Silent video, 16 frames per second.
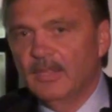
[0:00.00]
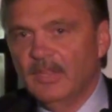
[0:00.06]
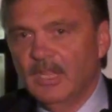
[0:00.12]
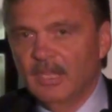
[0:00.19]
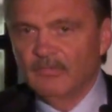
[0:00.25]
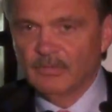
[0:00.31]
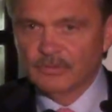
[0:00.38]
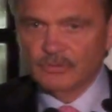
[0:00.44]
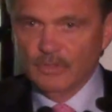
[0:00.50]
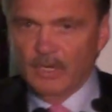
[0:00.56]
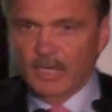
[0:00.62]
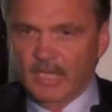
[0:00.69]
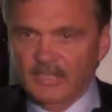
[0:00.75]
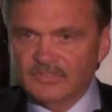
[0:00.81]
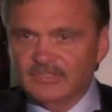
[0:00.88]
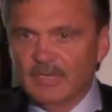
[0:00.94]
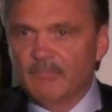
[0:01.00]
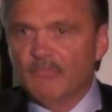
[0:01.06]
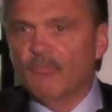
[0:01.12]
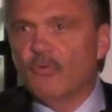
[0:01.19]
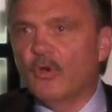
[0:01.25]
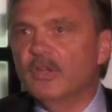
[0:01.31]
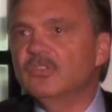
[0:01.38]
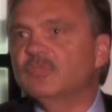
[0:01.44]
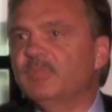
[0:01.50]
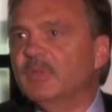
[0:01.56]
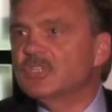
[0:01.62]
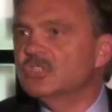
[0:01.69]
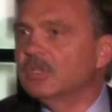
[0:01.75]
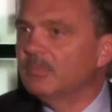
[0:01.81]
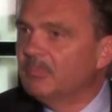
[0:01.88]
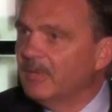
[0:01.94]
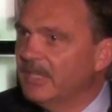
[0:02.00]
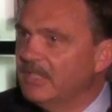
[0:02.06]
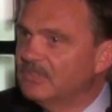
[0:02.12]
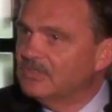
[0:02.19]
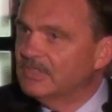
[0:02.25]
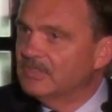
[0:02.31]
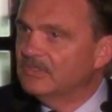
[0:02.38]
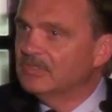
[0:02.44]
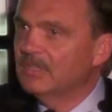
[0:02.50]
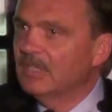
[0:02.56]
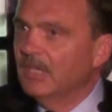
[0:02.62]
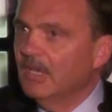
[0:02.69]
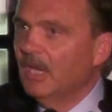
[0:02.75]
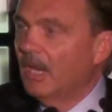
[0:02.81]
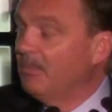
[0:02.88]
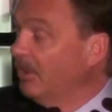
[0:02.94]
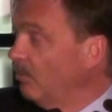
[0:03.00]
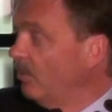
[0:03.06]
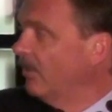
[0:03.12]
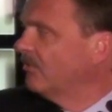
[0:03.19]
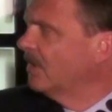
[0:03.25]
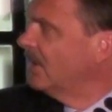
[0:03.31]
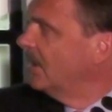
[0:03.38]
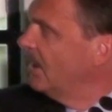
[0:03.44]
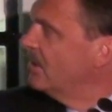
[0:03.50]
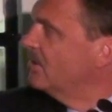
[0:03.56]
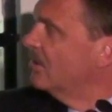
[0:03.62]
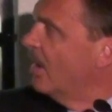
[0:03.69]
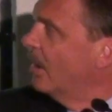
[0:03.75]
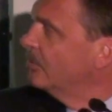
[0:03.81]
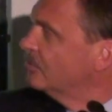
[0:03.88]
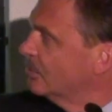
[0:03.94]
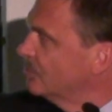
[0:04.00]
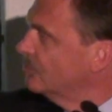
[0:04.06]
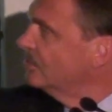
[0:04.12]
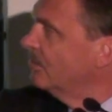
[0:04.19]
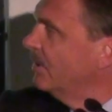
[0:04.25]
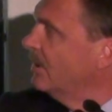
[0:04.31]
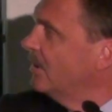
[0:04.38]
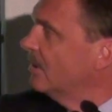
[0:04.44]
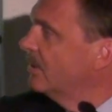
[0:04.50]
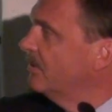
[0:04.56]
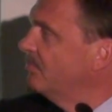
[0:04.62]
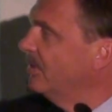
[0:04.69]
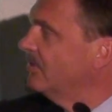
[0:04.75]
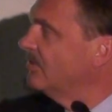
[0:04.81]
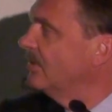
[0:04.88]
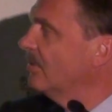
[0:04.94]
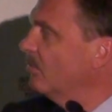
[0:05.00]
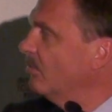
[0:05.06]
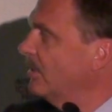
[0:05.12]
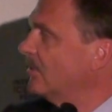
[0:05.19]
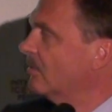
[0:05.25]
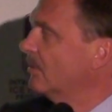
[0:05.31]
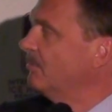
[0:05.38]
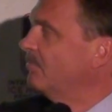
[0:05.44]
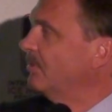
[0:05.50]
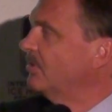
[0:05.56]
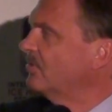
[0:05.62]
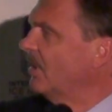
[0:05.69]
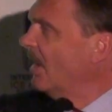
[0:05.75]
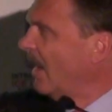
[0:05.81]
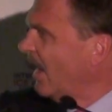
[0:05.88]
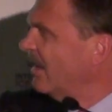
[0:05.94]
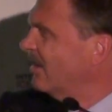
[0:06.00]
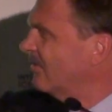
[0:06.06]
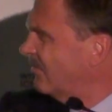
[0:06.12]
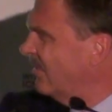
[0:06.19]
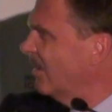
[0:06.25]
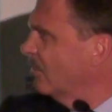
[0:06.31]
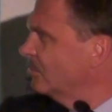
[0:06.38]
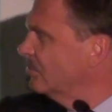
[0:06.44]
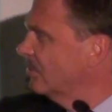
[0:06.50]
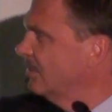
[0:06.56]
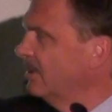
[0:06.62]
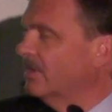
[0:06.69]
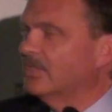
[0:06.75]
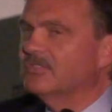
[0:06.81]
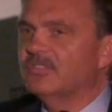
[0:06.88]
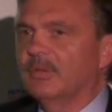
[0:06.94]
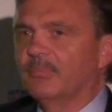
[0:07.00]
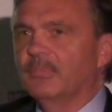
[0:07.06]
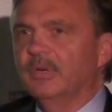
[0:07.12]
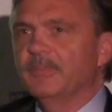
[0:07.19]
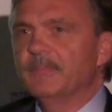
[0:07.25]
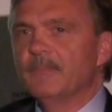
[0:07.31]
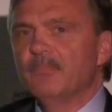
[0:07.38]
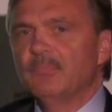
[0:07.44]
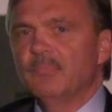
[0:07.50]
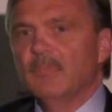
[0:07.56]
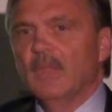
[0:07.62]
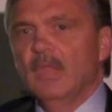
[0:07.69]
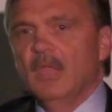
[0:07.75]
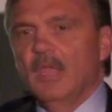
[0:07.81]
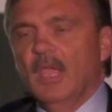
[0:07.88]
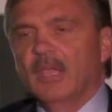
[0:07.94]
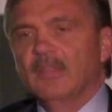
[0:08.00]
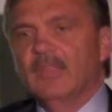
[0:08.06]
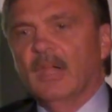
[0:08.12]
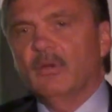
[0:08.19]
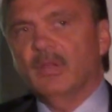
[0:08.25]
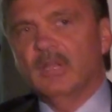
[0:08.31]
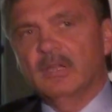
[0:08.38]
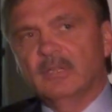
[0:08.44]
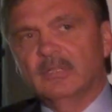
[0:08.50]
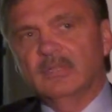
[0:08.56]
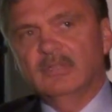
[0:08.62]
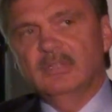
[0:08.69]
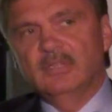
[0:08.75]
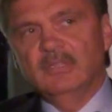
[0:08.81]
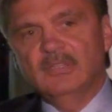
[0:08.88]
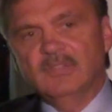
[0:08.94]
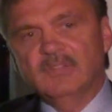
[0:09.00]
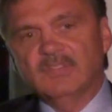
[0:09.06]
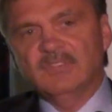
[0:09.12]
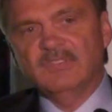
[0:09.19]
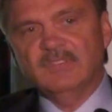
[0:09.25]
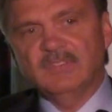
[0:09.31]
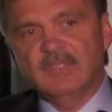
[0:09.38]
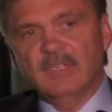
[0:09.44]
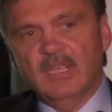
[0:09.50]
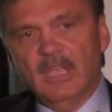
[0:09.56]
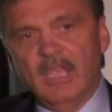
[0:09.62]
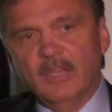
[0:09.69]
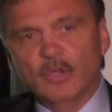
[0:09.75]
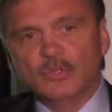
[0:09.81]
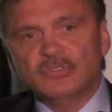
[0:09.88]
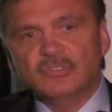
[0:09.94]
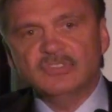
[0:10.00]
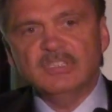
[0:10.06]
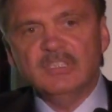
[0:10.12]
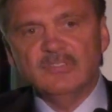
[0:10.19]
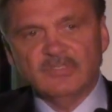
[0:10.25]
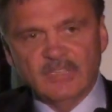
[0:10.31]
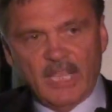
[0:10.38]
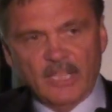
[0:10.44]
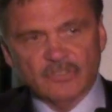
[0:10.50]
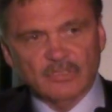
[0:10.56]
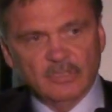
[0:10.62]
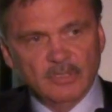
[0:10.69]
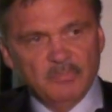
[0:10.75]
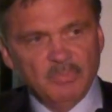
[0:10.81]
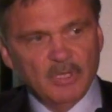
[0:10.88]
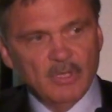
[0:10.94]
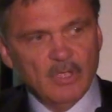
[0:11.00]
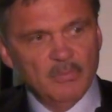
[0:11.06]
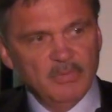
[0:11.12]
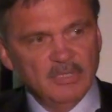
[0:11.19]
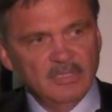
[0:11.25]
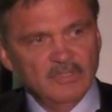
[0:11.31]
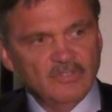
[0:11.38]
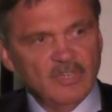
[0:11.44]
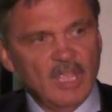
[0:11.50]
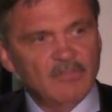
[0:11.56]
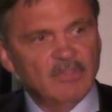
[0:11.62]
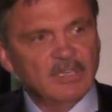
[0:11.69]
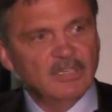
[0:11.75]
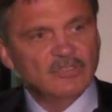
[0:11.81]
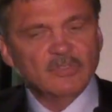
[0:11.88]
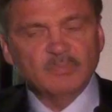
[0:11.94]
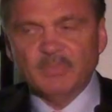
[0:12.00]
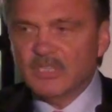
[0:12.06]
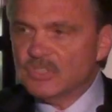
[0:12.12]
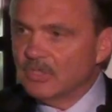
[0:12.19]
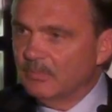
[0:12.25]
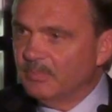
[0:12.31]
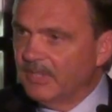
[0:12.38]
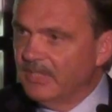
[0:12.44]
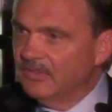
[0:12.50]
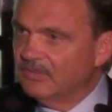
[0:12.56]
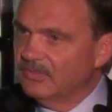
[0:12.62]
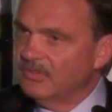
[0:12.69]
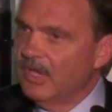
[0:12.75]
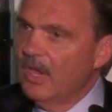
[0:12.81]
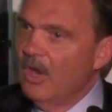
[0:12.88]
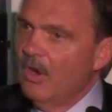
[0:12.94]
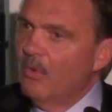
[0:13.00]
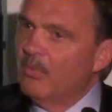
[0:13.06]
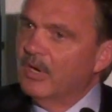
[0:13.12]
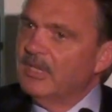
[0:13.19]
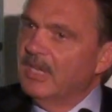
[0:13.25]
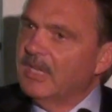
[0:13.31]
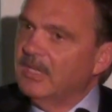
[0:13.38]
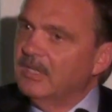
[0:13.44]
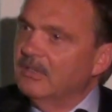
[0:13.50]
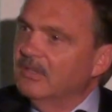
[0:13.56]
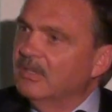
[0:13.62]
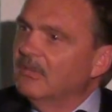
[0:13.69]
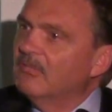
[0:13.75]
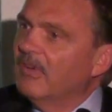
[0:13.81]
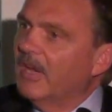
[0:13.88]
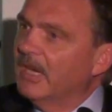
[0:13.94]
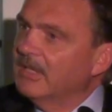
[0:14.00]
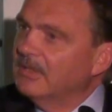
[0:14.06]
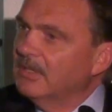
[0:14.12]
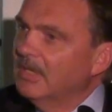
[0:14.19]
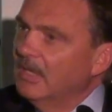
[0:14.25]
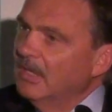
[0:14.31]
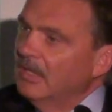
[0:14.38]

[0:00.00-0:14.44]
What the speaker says: They have also some very special places. I mean, we have the Canadian House also in the Olympics, in the Winter Olympics, I think also in the summer. And there are these NOCs, National Olympic Committees, having these special places where they can invite